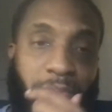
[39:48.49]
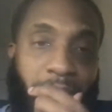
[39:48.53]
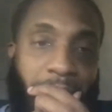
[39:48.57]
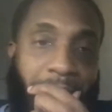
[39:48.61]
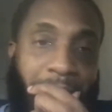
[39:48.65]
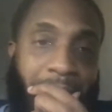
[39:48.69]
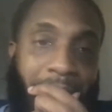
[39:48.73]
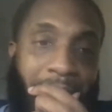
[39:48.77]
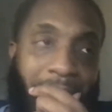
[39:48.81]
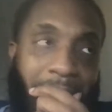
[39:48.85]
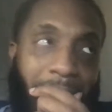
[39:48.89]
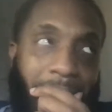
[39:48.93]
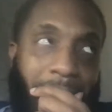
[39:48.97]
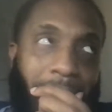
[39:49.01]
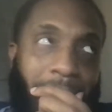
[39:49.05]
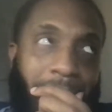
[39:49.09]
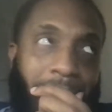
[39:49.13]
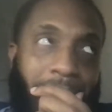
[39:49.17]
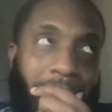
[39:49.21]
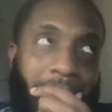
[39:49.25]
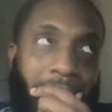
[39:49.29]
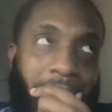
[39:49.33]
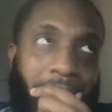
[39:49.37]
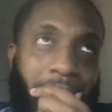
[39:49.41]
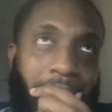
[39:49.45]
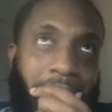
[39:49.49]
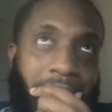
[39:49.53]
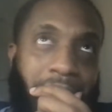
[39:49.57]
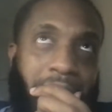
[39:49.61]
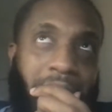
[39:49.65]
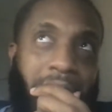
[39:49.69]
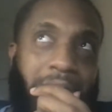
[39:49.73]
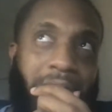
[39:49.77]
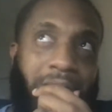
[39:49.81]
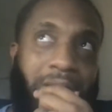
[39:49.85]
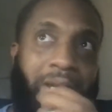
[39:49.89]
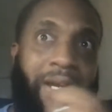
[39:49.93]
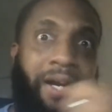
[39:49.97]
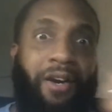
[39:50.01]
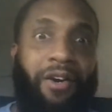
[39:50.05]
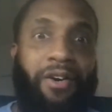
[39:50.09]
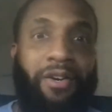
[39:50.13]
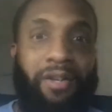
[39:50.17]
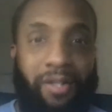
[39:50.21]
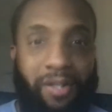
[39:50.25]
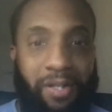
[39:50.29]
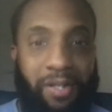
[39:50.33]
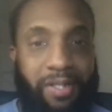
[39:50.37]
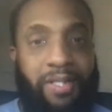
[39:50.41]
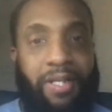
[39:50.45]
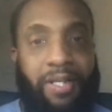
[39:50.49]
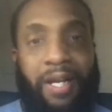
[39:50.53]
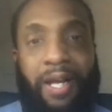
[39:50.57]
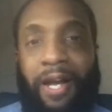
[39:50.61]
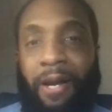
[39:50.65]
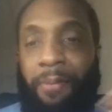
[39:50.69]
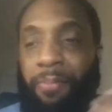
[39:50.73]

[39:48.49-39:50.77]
earlier today.